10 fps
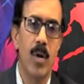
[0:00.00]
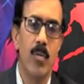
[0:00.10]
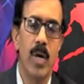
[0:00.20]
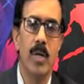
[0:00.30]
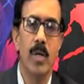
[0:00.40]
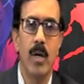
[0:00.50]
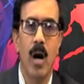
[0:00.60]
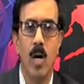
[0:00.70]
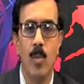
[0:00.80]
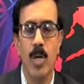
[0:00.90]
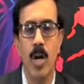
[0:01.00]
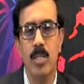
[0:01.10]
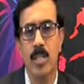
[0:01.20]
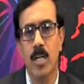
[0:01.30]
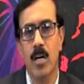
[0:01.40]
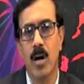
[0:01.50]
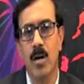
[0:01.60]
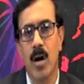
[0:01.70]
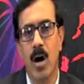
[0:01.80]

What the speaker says: When carbon or silicon